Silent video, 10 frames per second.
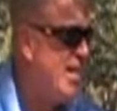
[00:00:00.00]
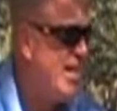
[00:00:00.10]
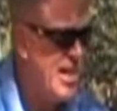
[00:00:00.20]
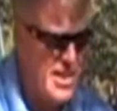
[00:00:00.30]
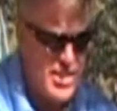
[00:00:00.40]

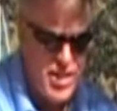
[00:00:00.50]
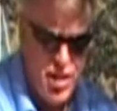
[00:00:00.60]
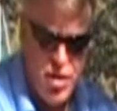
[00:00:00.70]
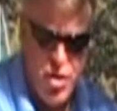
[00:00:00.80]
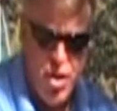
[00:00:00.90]
And as
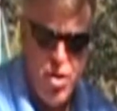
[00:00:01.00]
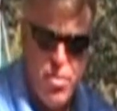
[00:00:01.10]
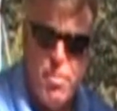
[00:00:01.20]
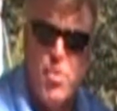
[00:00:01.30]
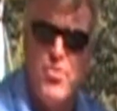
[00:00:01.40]
you
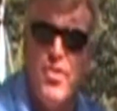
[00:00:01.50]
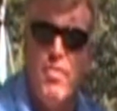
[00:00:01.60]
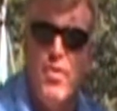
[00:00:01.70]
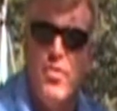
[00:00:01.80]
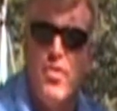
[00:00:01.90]
know, the most
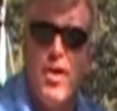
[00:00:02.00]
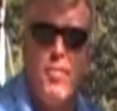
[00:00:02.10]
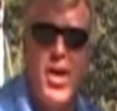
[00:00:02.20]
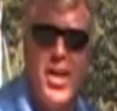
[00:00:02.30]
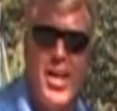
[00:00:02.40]
difficult
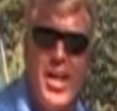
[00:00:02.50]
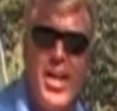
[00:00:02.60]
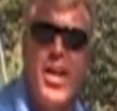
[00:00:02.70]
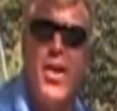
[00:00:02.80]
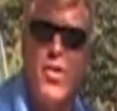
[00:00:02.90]
time getting in
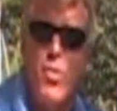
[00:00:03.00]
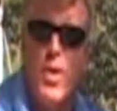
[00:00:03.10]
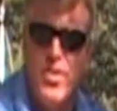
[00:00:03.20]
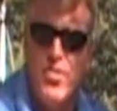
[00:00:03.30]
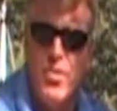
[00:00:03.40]
and out of the
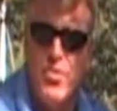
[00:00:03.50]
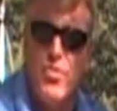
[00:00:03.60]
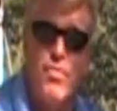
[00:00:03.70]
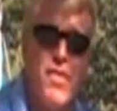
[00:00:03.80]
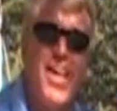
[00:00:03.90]

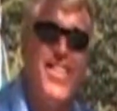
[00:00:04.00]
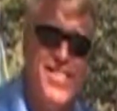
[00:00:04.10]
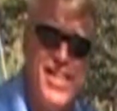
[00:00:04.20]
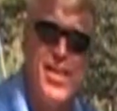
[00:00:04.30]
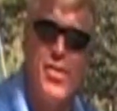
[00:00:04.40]
wetsuits is for that
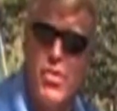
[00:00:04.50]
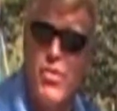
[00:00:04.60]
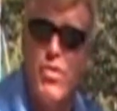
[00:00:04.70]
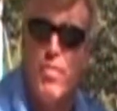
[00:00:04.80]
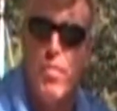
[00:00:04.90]
second,
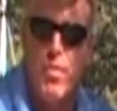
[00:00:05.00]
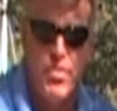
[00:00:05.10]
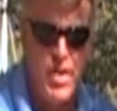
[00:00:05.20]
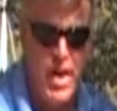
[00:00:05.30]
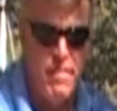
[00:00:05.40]
third, or
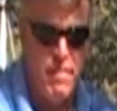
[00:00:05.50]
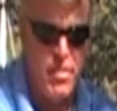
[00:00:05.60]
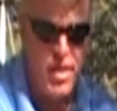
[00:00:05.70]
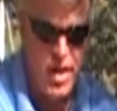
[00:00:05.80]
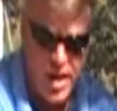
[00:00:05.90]
fourth dive of
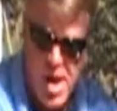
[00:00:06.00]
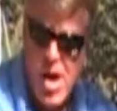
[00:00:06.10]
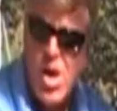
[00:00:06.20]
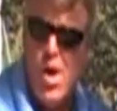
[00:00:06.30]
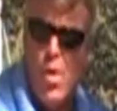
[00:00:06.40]
the day
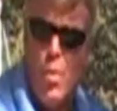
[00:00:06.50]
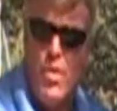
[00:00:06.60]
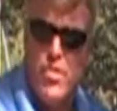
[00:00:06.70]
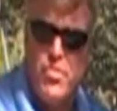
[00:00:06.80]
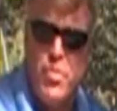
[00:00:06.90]

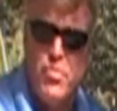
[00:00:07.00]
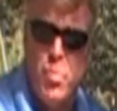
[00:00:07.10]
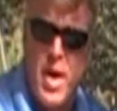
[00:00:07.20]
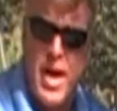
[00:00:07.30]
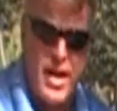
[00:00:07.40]
when the
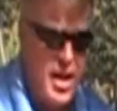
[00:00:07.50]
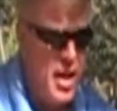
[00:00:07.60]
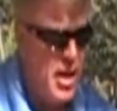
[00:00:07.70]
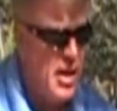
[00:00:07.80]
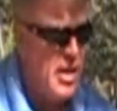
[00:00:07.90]
suit's wet,
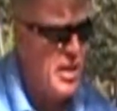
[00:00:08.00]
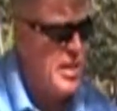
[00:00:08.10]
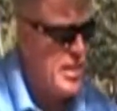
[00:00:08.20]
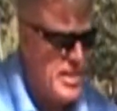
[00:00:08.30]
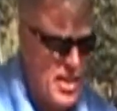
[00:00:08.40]

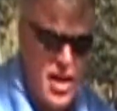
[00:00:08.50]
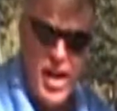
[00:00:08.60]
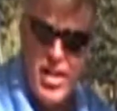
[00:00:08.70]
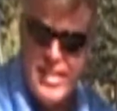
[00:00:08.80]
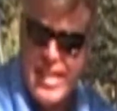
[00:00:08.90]
because the
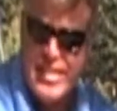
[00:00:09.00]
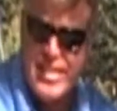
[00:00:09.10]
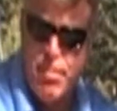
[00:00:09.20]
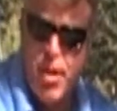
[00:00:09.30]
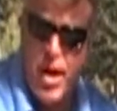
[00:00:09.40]
nylon
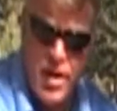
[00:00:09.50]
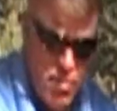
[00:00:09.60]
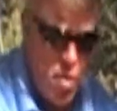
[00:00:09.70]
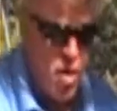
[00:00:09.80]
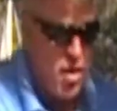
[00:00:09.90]
tends to
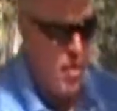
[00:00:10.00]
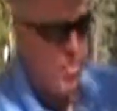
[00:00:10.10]
bind more on the